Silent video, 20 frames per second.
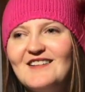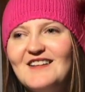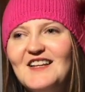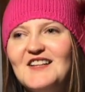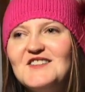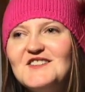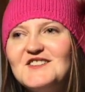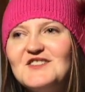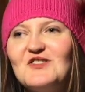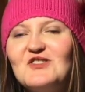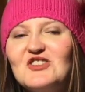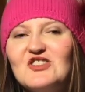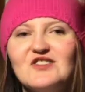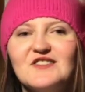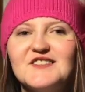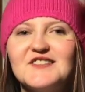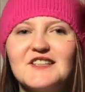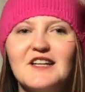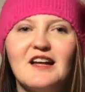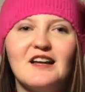That's not
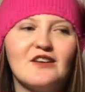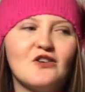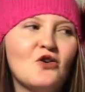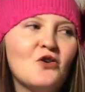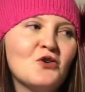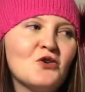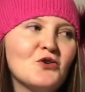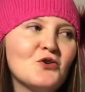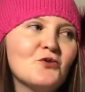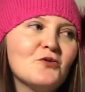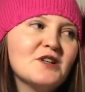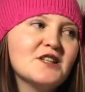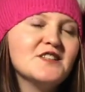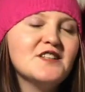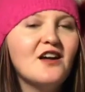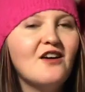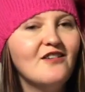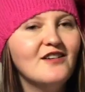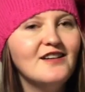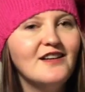just like on
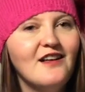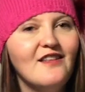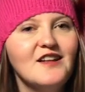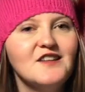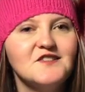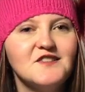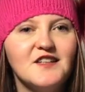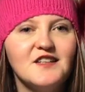Goodreads, oh yeah, that